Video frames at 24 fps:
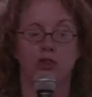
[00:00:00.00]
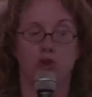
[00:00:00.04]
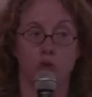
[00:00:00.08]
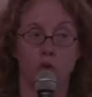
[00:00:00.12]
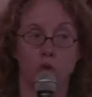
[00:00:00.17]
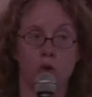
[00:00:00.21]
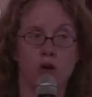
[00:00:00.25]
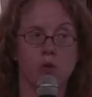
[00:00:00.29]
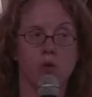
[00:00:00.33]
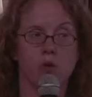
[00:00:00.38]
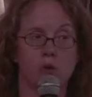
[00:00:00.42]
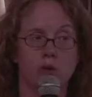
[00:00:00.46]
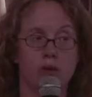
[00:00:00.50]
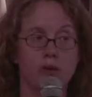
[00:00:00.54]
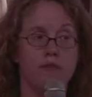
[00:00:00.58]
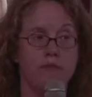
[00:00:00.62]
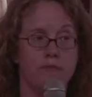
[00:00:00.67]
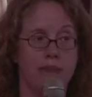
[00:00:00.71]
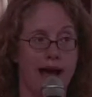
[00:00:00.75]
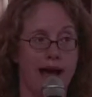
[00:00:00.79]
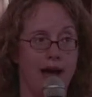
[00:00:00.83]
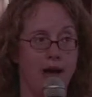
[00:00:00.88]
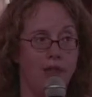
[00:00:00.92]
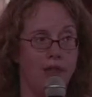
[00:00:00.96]
your word of
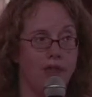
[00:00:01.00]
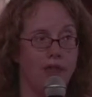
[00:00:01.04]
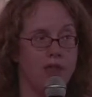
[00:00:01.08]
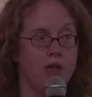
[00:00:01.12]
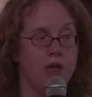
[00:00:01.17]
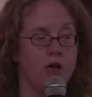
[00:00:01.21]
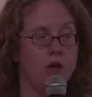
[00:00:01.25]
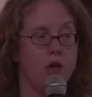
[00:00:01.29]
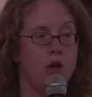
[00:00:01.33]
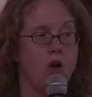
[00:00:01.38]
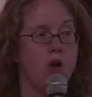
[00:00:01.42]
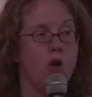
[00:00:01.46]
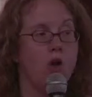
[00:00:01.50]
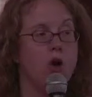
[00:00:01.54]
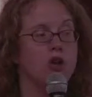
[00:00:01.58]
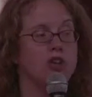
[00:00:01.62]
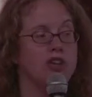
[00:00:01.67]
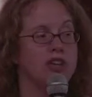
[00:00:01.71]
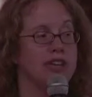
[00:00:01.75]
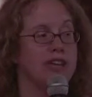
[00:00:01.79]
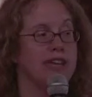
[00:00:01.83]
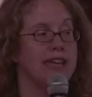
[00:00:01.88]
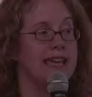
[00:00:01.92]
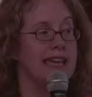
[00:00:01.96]
mouth,
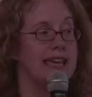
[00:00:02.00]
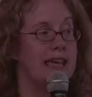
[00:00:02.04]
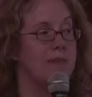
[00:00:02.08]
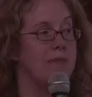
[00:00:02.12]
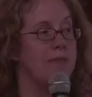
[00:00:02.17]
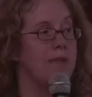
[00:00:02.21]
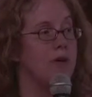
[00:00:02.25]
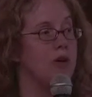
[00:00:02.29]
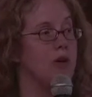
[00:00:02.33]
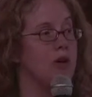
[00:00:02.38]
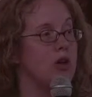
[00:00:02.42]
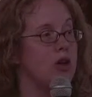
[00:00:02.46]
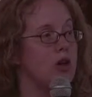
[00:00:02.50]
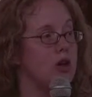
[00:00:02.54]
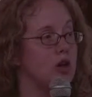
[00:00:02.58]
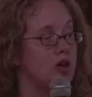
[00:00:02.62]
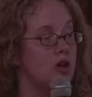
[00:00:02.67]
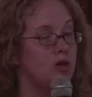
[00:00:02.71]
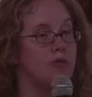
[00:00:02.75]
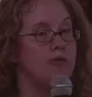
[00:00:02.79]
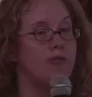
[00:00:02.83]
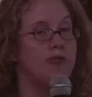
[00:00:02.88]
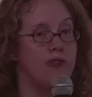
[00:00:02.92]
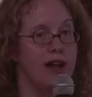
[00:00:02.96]
to keep
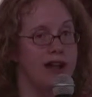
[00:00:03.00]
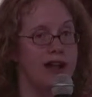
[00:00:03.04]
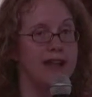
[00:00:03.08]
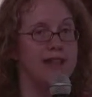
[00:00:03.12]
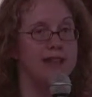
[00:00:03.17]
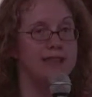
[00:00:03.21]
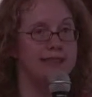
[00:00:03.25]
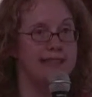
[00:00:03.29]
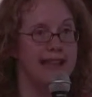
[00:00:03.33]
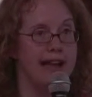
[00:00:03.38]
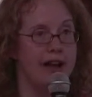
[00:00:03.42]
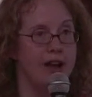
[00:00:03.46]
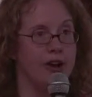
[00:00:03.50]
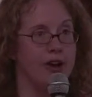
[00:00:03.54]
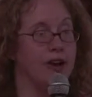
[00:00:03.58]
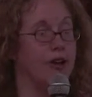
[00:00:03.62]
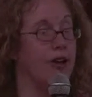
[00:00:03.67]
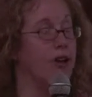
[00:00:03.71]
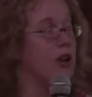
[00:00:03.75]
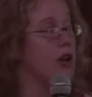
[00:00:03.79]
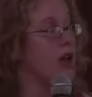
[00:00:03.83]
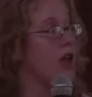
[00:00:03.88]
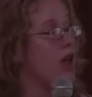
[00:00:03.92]
you front and center